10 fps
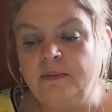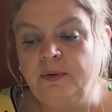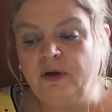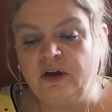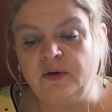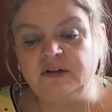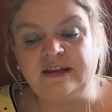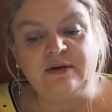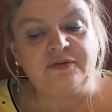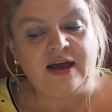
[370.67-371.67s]
But who did
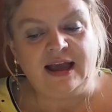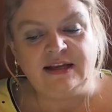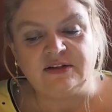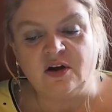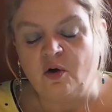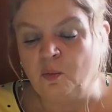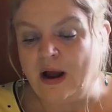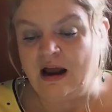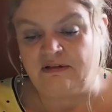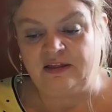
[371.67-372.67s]
they find
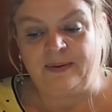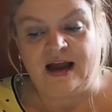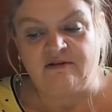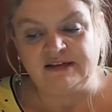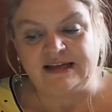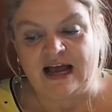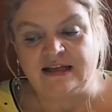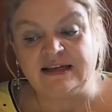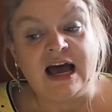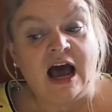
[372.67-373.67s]
wearing the pirate's hat